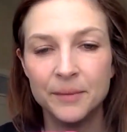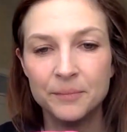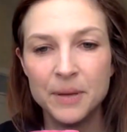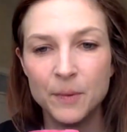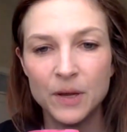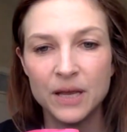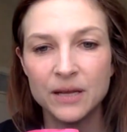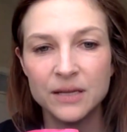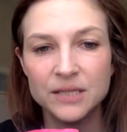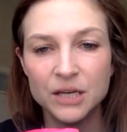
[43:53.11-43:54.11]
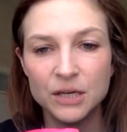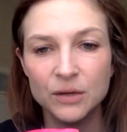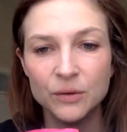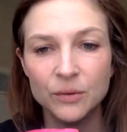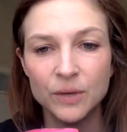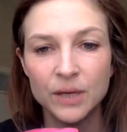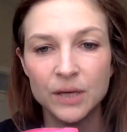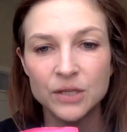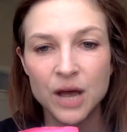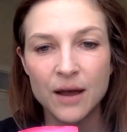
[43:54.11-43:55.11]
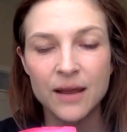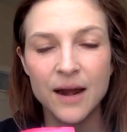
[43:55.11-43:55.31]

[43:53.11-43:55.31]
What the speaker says: people can continue talking.